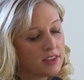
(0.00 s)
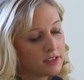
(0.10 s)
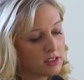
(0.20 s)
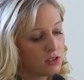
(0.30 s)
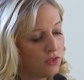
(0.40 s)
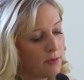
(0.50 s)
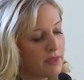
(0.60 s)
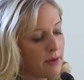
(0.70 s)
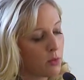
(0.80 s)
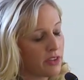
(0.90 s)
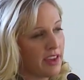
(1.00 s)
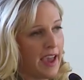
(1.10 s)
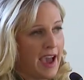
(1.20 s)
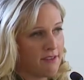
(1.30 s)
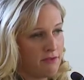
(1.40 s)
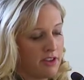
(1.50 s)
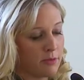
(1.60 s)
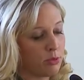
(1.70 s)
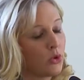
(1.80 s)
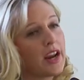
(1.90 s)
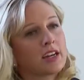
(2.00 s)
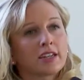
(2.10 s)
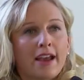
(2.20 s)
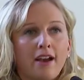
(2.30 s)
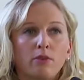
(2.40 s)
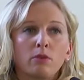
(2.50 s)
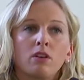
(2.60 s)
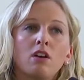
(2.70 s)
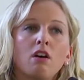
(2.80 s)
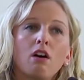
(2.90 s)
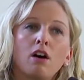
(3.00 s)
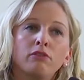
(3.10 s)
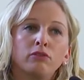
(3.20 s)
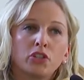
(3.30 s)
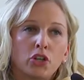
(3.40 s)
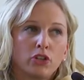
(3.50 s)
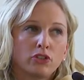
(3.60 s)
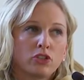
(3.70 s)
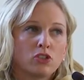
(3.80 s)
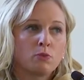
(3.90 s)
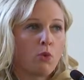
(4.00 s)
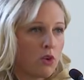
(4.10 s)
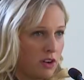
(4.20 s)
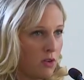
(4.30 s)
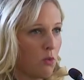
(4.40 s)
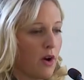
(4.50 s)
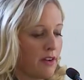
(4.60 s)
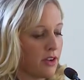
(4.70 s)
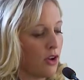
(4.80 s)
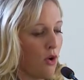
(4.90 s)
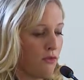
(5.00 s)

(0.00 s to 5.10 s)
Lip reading: This is from them where they have their breakdown of return to sport and where to go